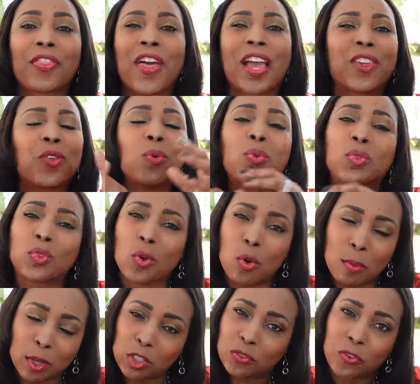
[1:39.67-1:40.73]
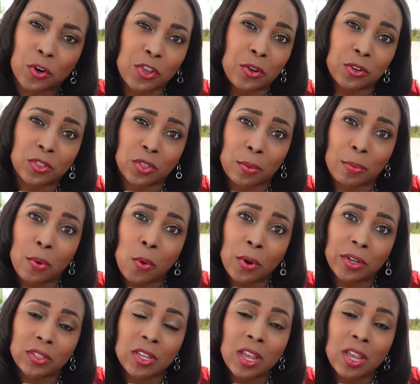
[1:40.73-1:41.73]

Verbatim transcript: Thank you so much for your support.